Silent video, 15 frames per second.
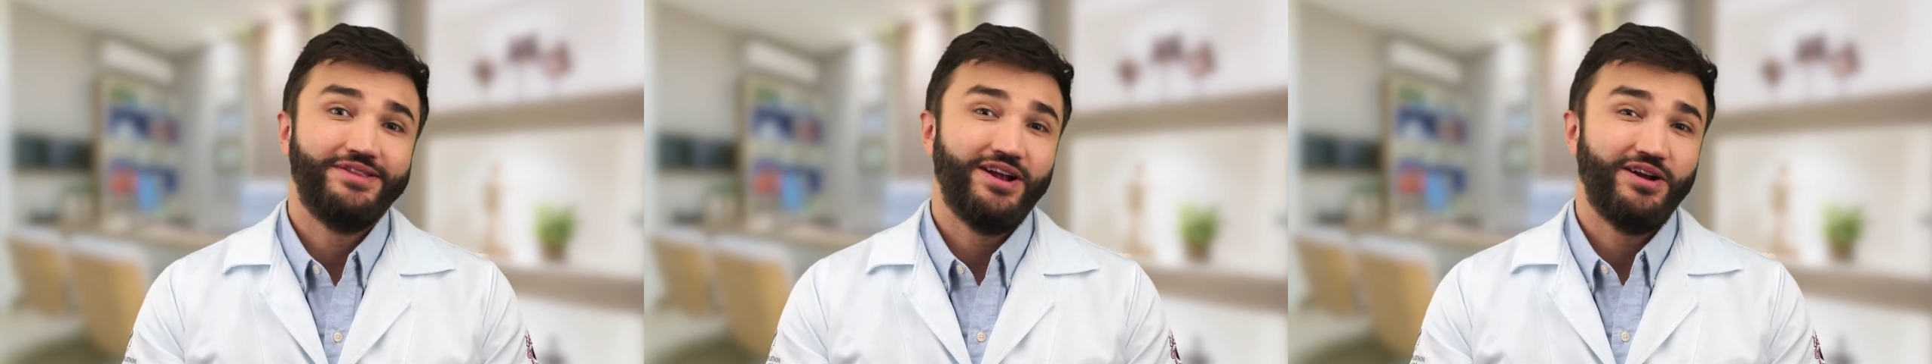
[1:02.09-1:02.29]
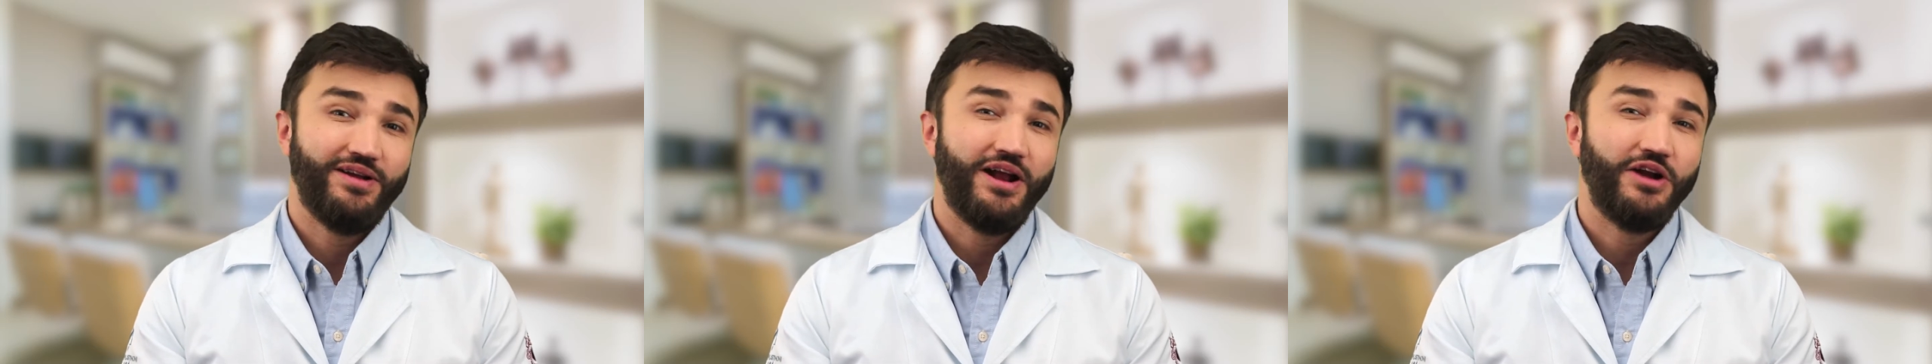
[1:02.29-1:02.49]

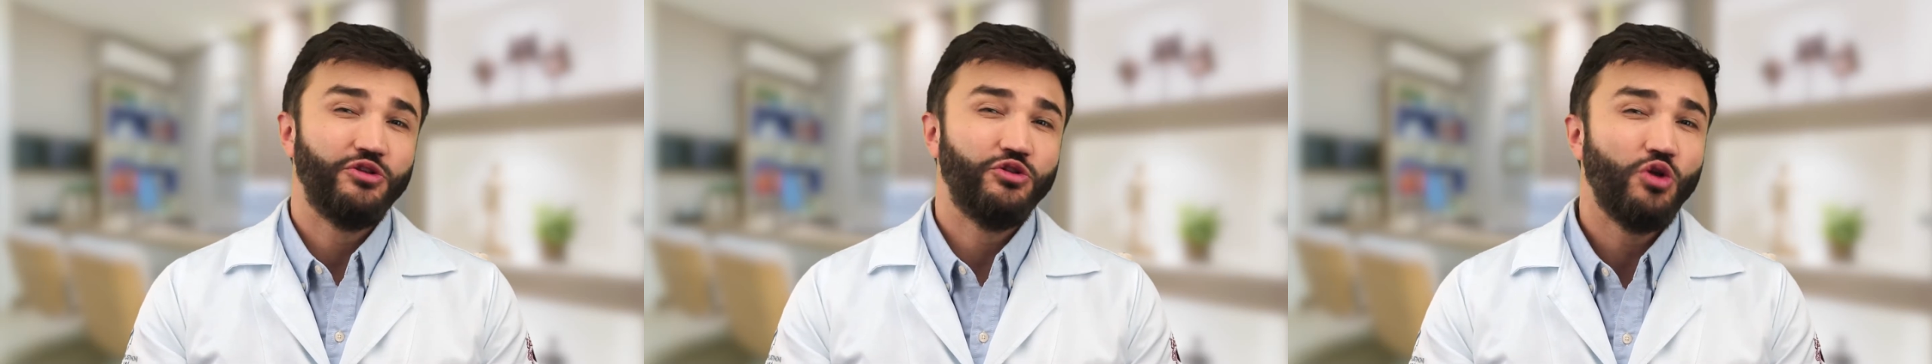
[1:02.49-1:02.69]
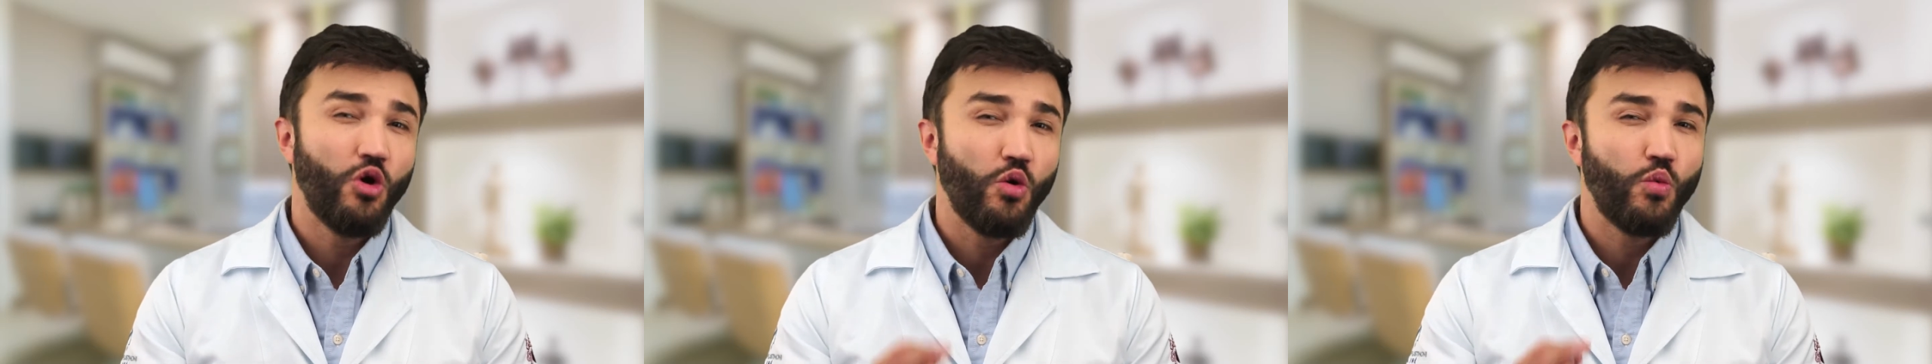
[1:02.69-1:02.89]
there are
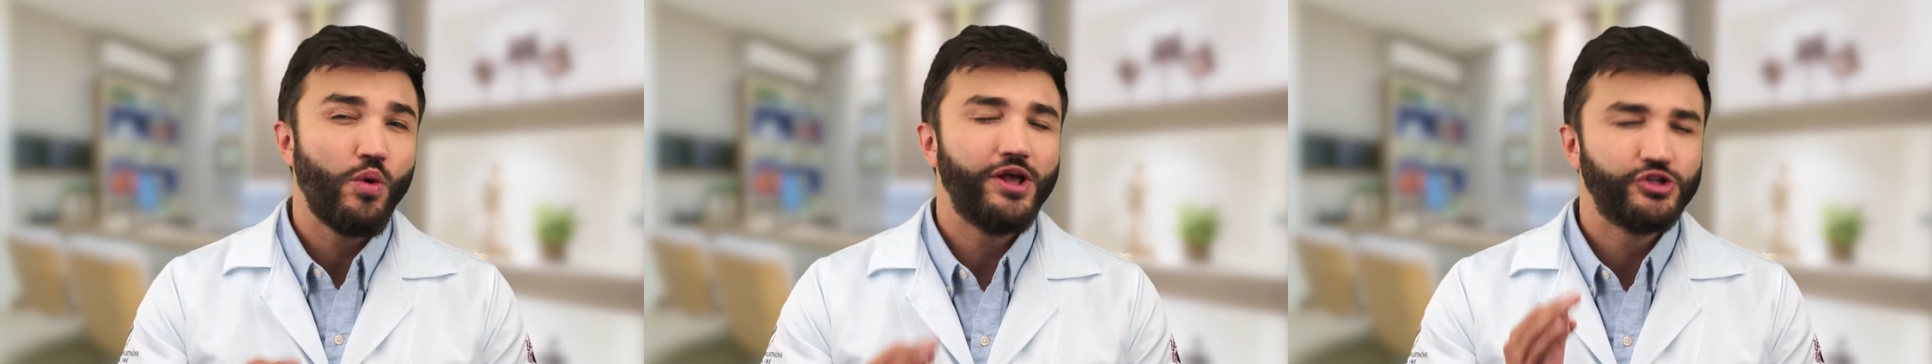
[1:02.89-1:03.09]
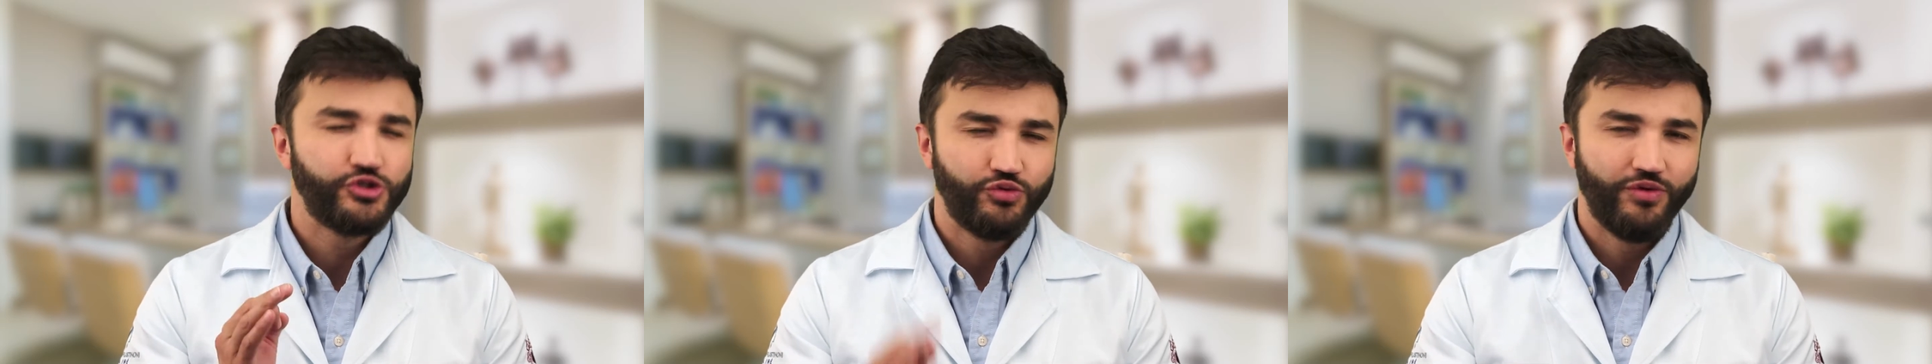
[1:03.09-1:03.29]
no
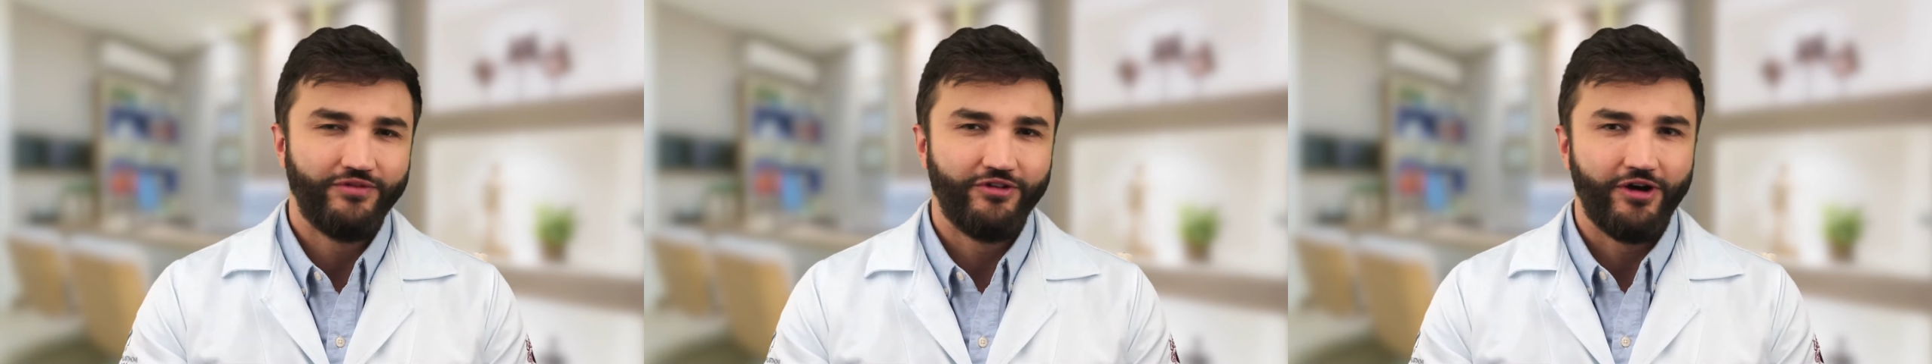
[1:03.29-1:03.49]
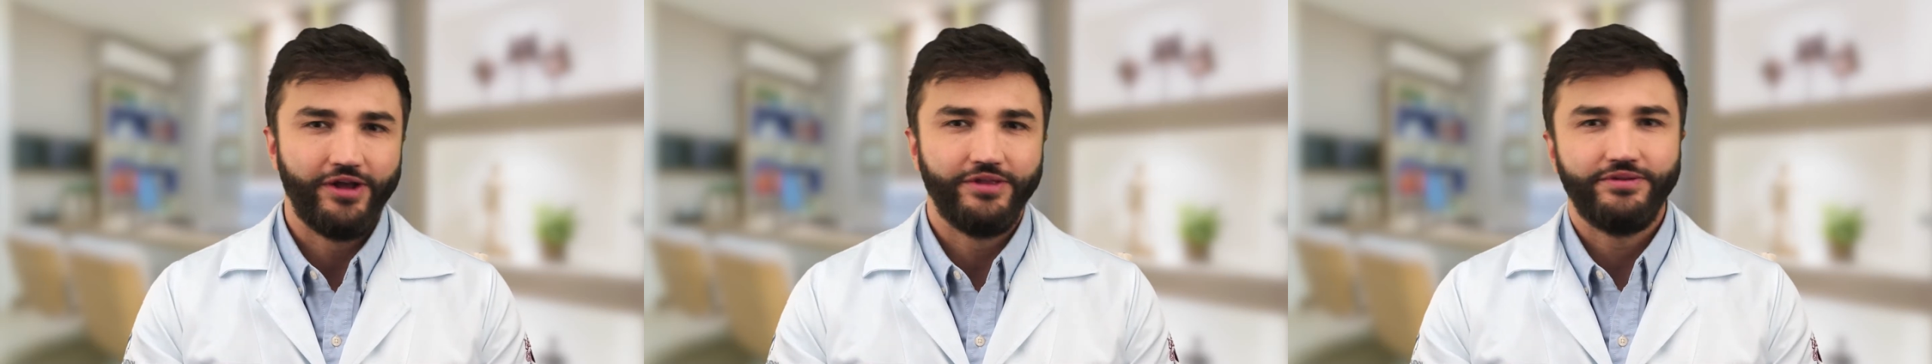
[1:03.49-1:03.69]
ways to
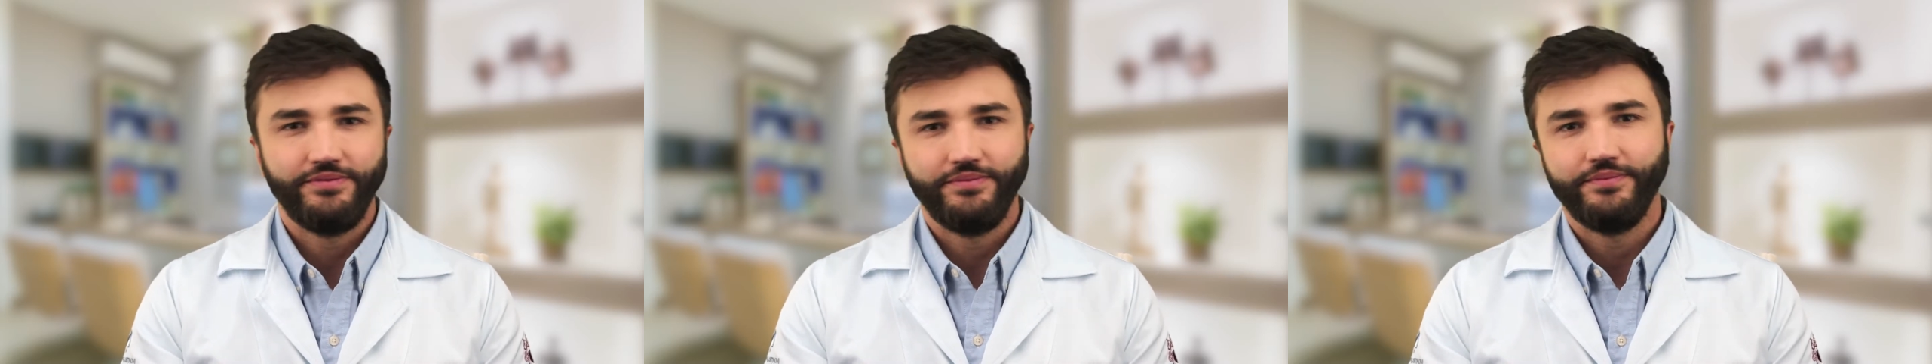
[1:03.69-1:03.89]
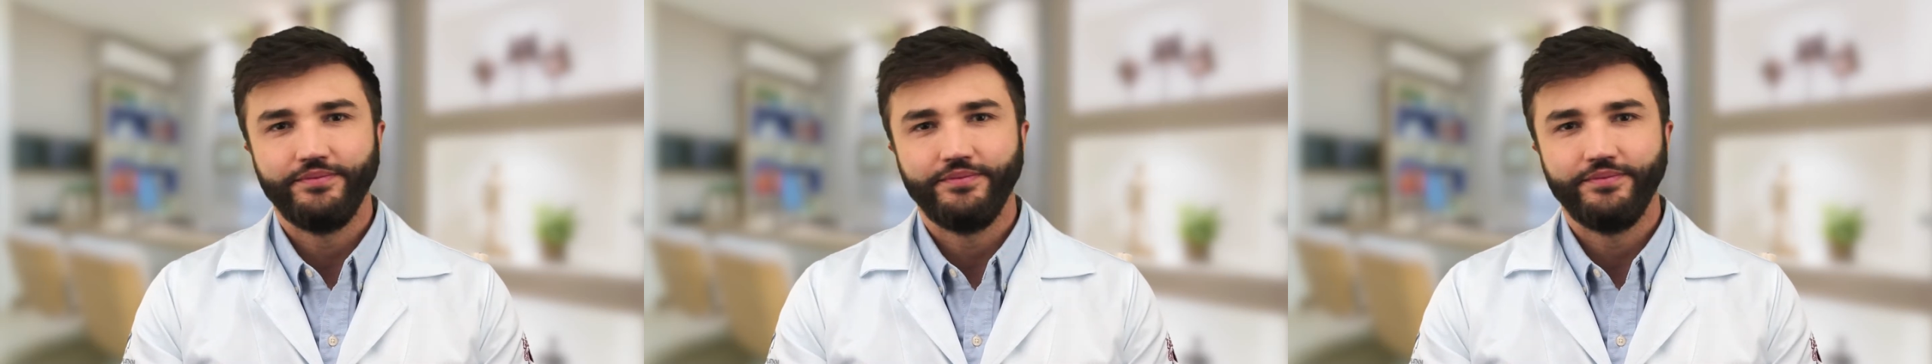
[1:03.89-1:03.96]
avoid.